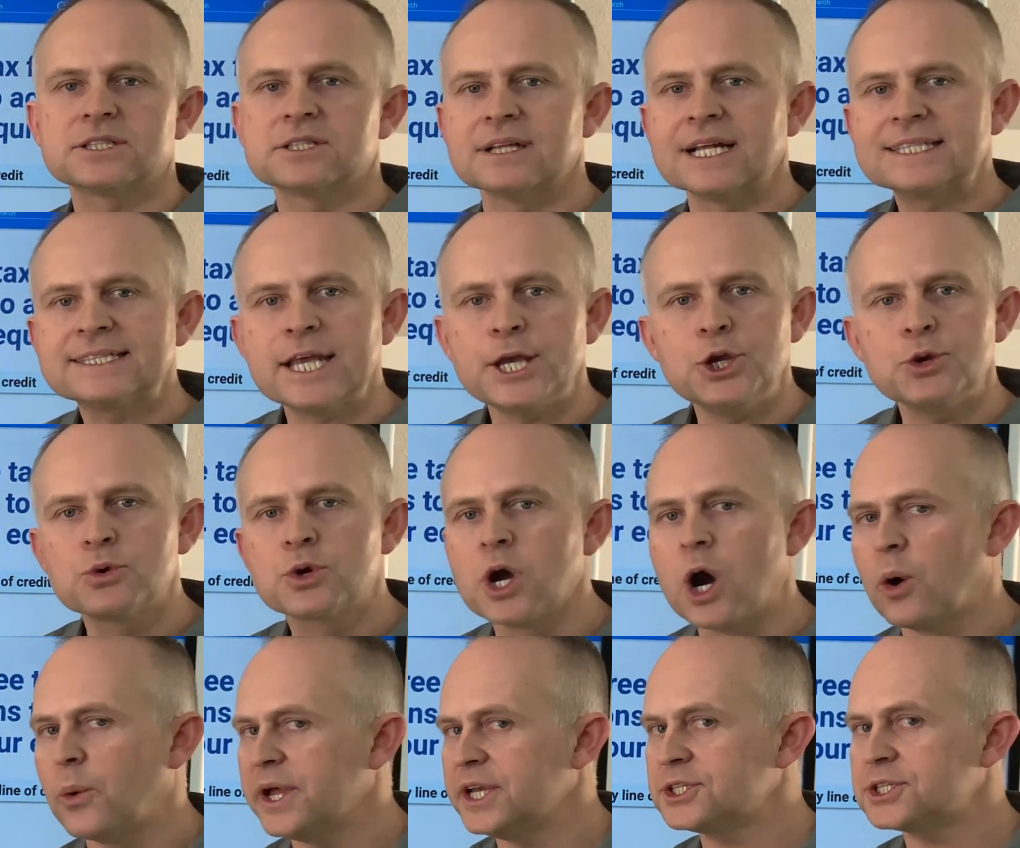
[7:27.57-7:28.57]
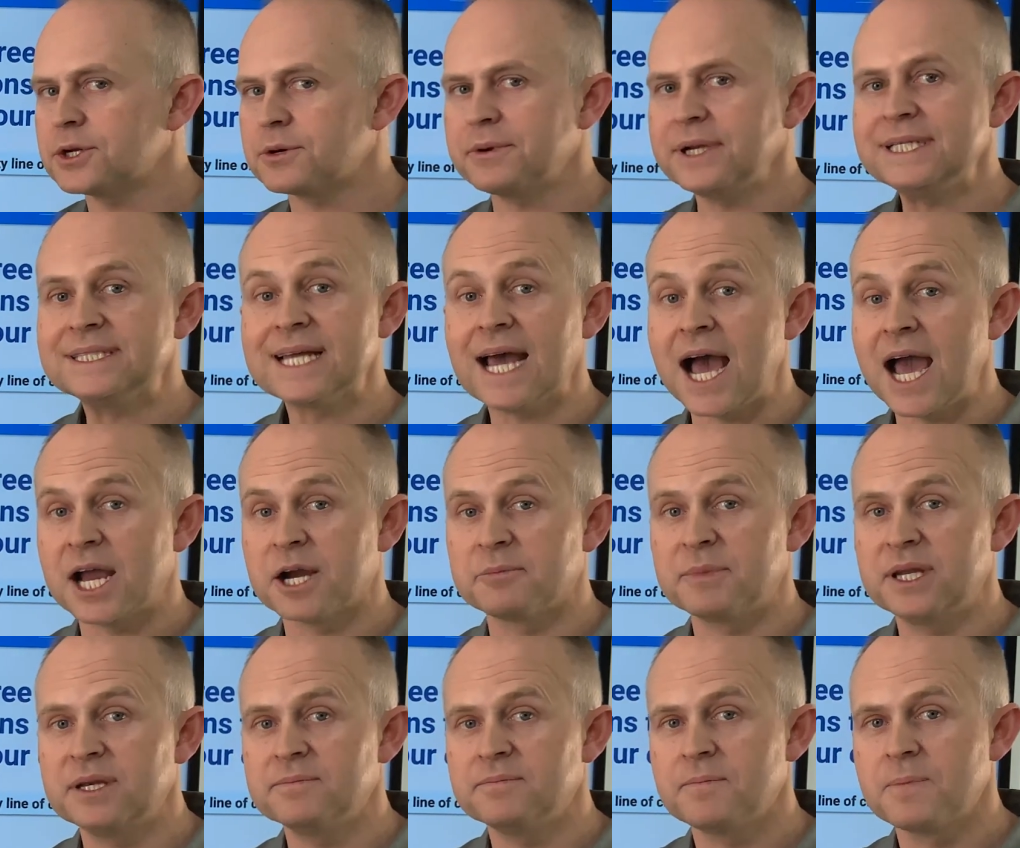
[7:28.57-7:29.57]
so let's say you go into
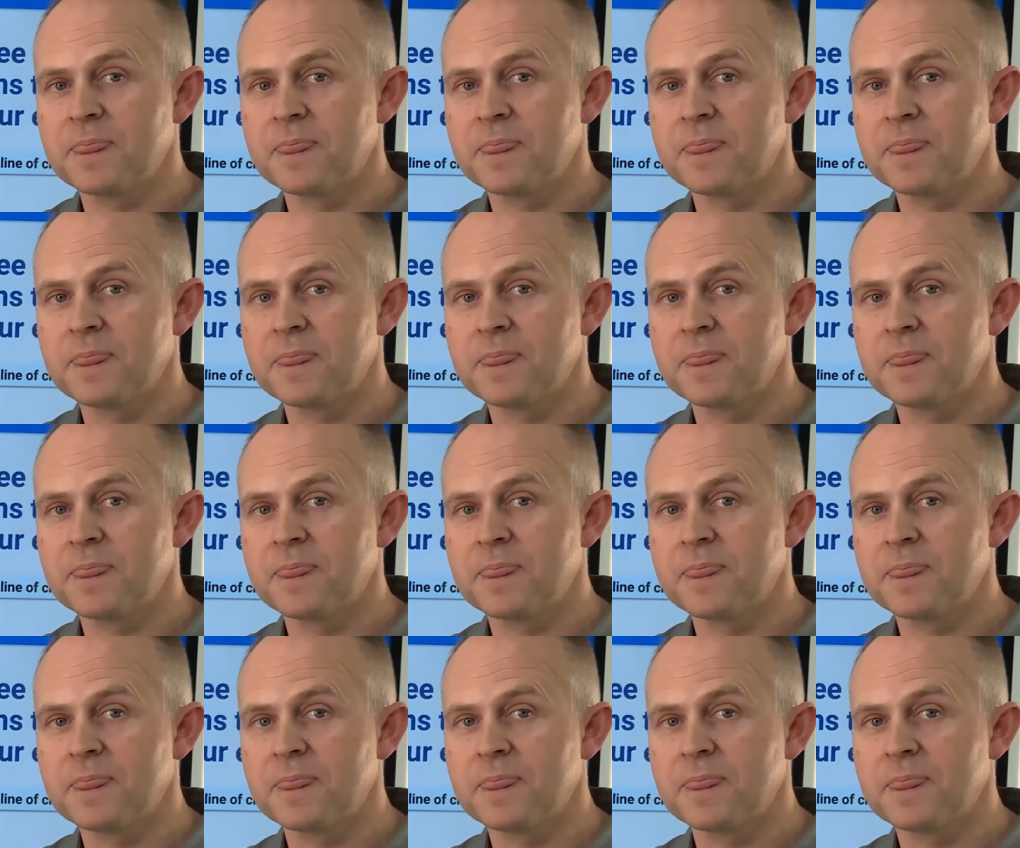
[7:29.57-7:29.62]
retirement